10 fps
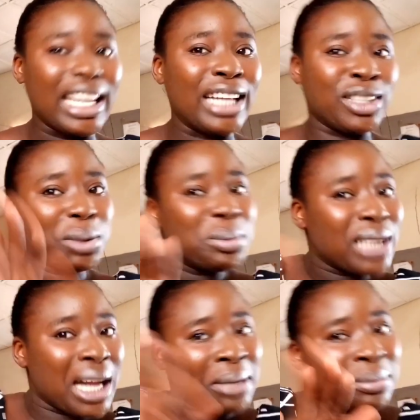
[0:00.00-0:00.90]

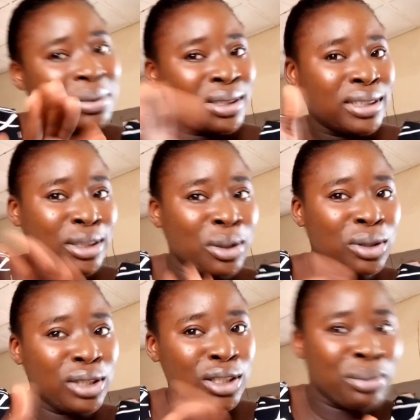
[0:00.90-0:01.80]
sometimes,
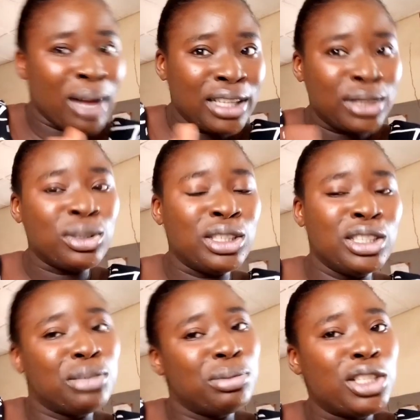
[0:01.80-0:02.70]
little by little, the
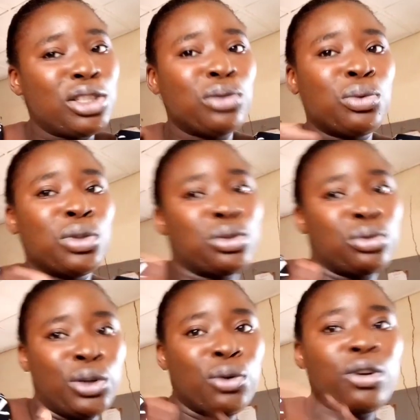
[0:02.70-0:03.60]
intimidation wants to,